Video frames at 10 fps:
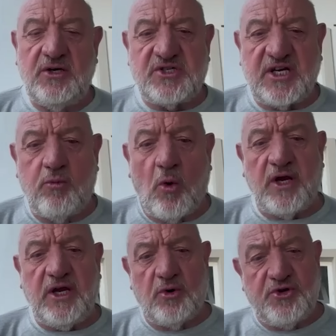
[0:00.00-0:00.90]
you see,
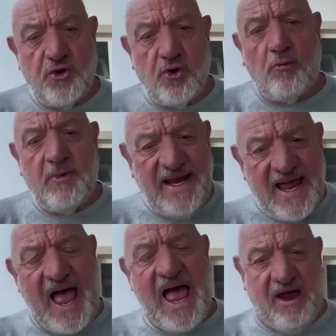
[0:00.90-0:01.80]
what you would normally
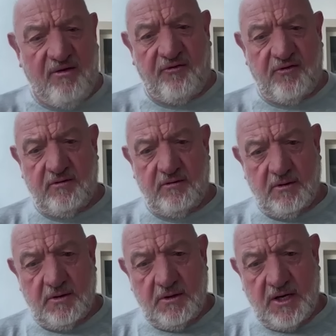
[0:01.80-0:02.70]
have
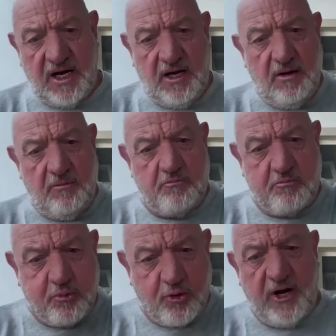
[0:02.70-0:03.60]
in
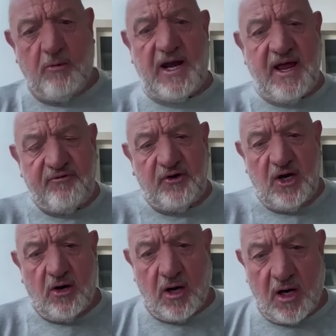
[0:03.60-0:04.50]
pretty well every
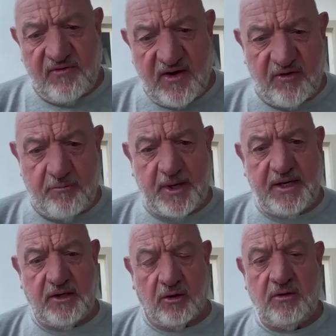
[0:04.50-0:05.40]
yacht I've ever
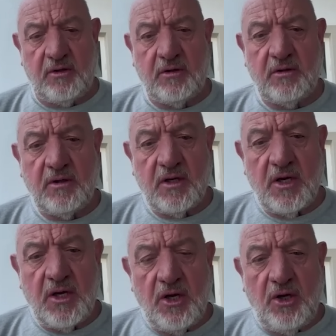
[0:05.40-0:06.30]
been on,
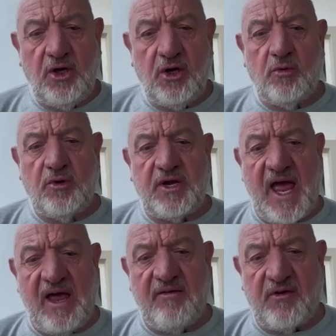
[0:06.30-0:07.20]
you would
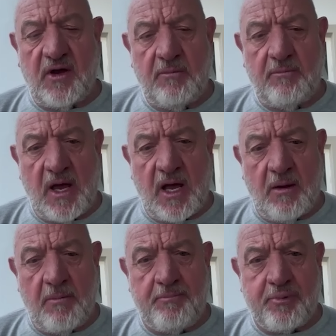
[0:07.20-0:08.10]
have
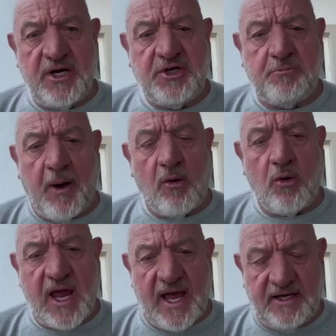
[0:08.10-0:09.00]
a bridge
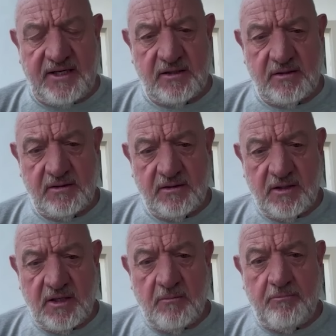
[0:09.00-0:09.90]
bulkhead
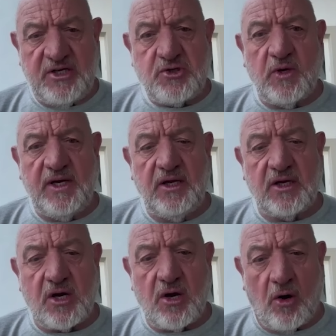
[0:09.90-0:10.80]
between
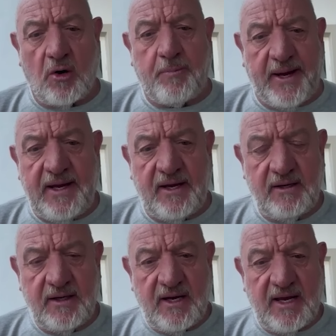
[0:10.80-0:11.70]
the cockpit
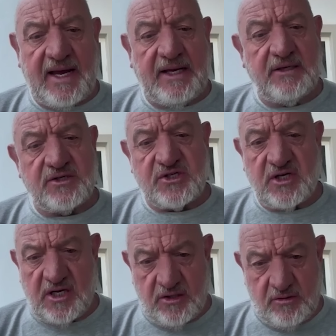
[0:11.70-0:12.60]
and the
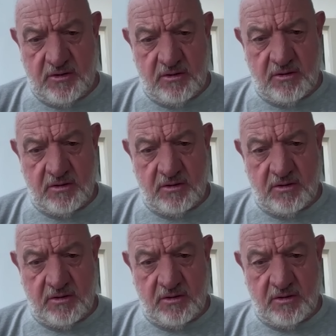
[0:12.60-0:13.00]
saloon.